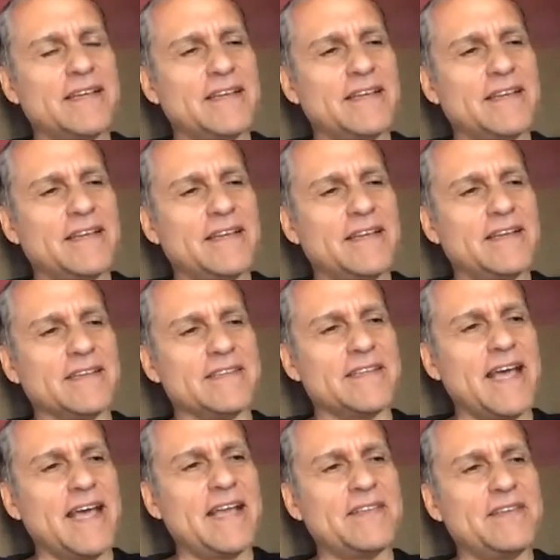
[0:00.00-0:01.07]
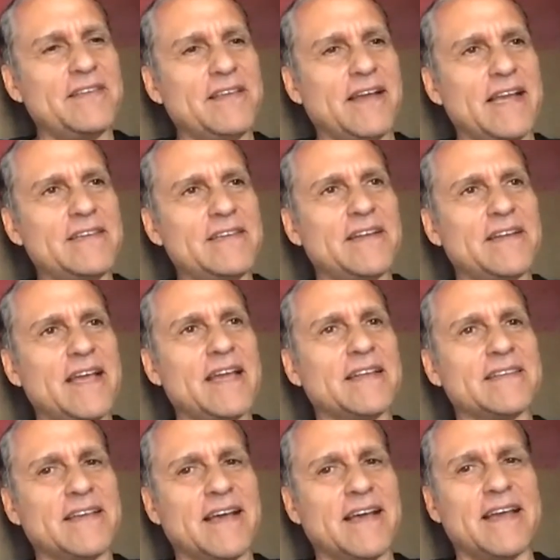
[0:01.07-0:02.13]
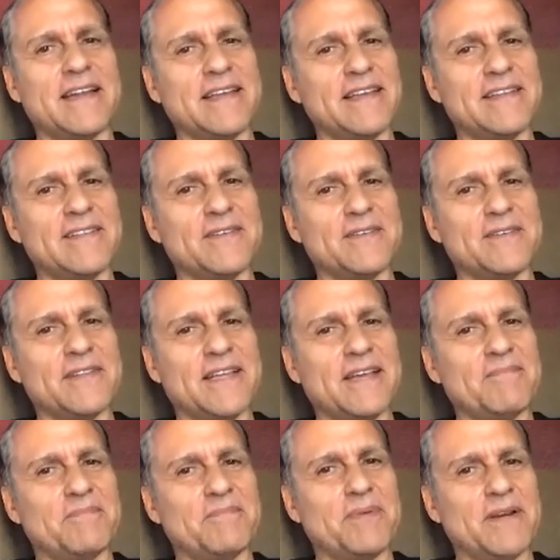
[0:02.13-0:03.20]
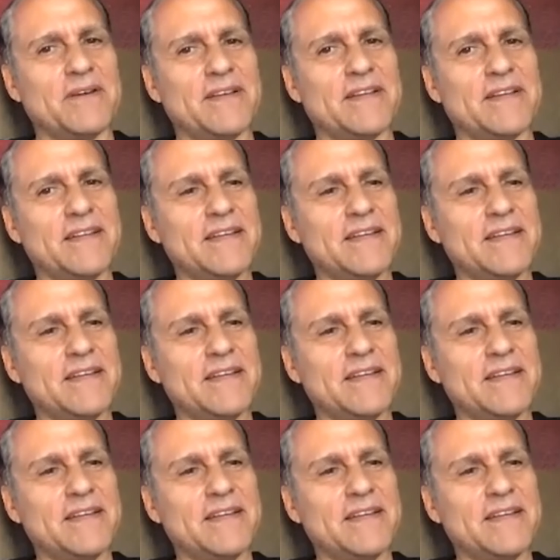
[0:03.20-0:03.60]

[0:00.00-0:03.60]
because that I should have had anxiety during that period